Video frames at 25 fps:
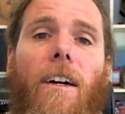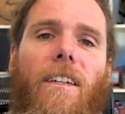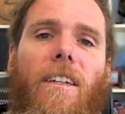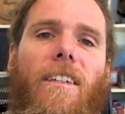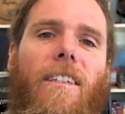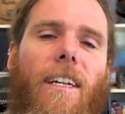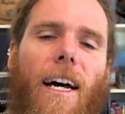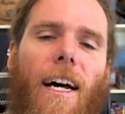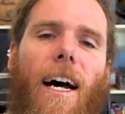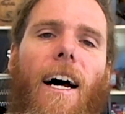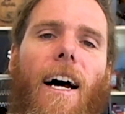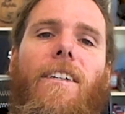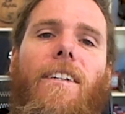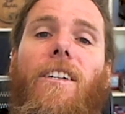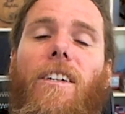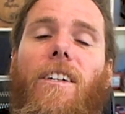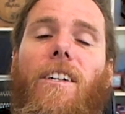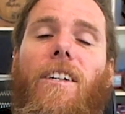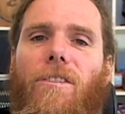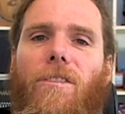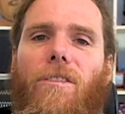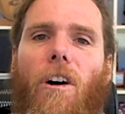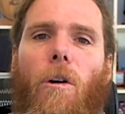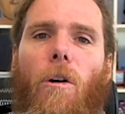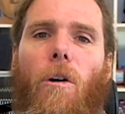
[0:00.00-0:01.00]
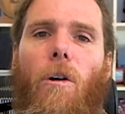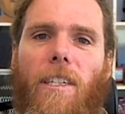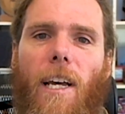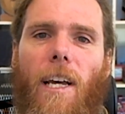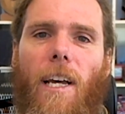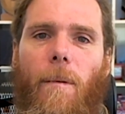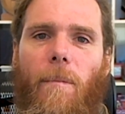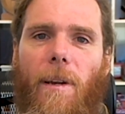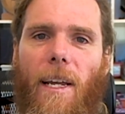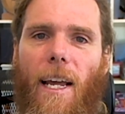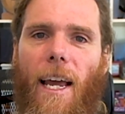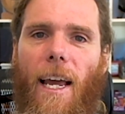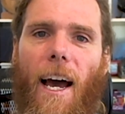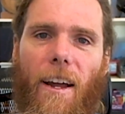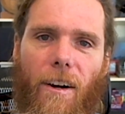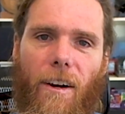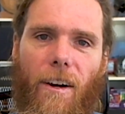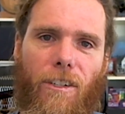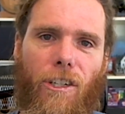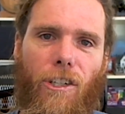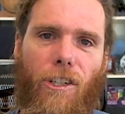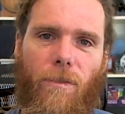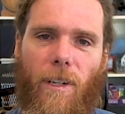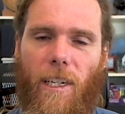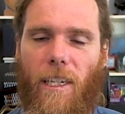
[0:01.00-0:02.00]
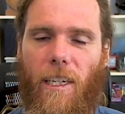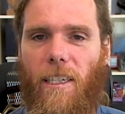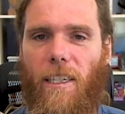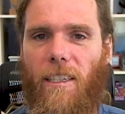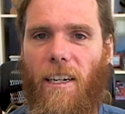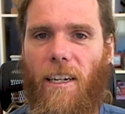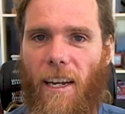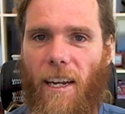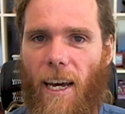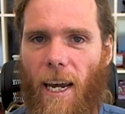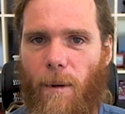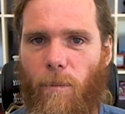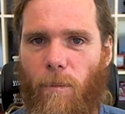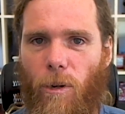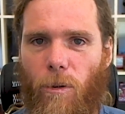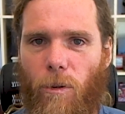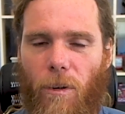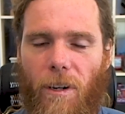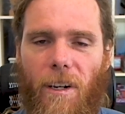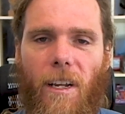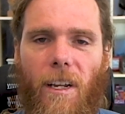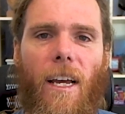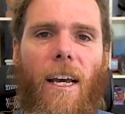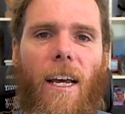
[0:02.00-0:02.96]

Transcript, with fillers: It's hard to control what's happening out on the street in the neighborhood.